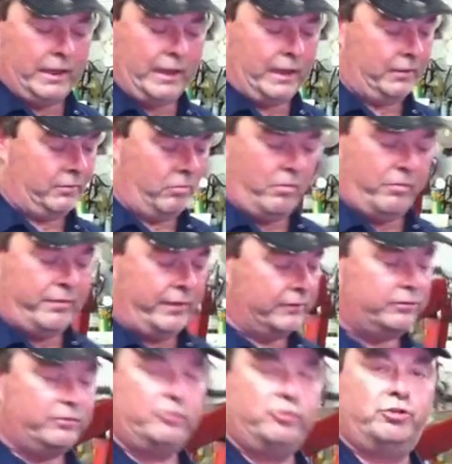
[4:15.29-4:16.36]
And
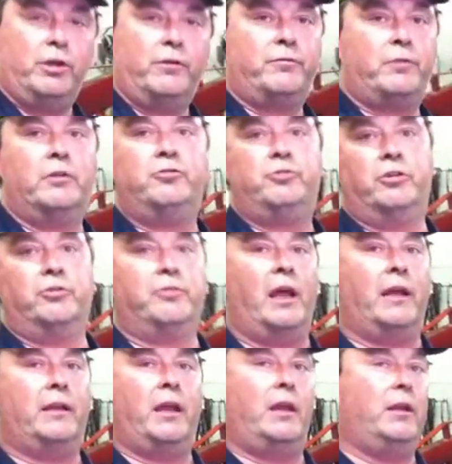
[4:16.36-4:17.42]
this shifter is just
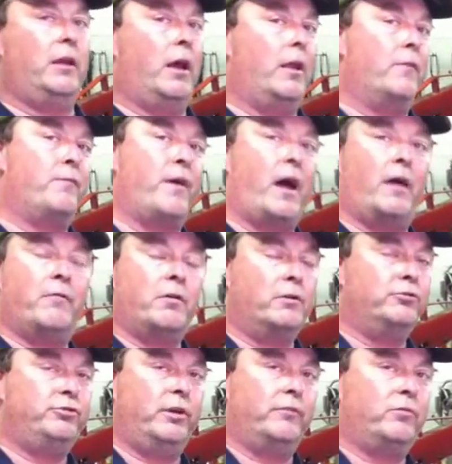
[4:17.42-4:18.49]
like any other
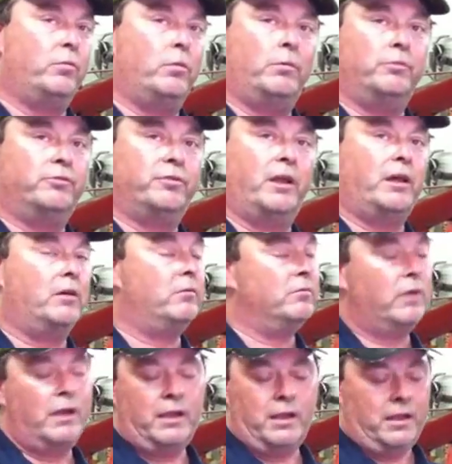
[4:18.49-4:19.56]
500 shifter we would sell
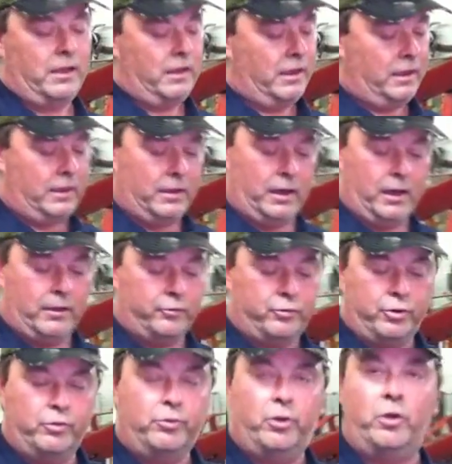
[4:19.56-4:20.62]

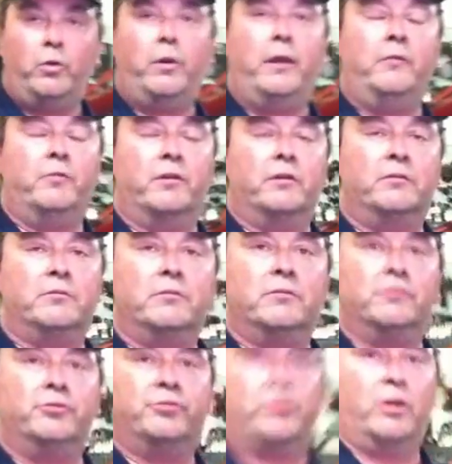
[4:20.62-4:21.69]
to you even.
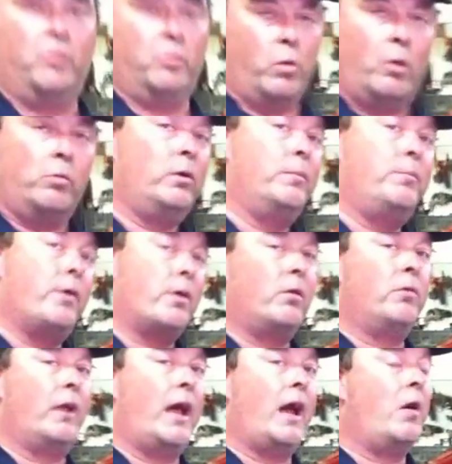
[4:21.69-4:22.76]
So what we'll put
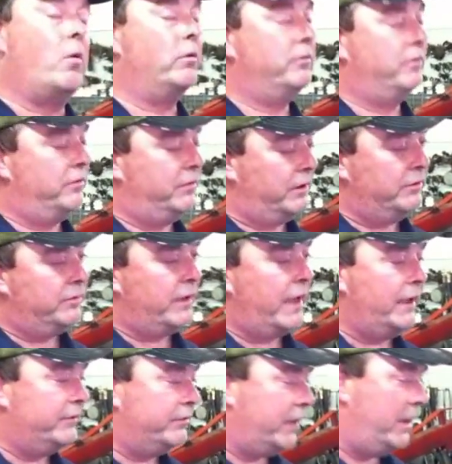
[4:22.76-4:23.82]
on ours is the
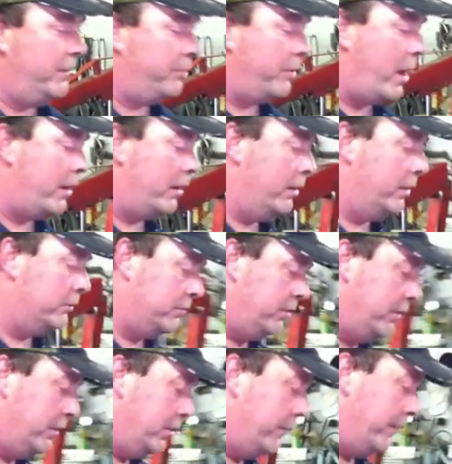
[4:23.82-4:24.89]
exact same product
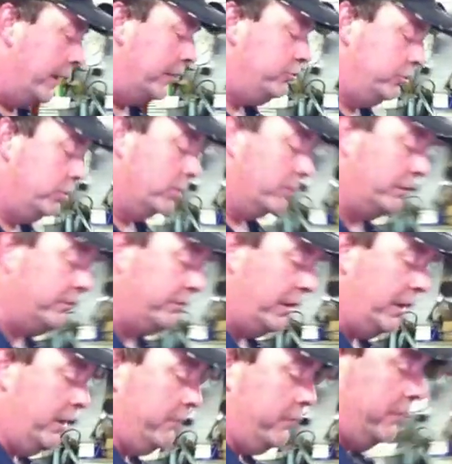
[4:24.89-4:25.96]
that you'll
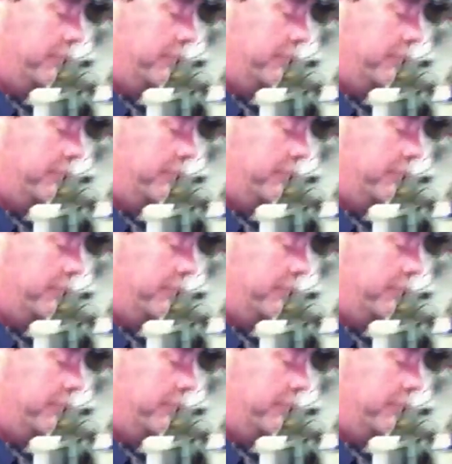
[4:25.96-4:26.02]
receive.